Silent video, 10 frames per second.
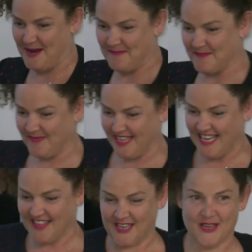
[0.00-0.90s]
um,
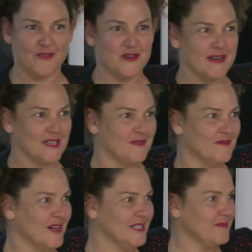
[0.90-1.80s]
thank you very much for
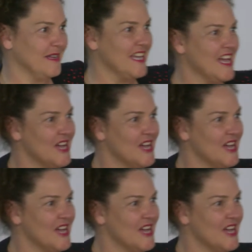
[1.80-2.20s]
inviting me.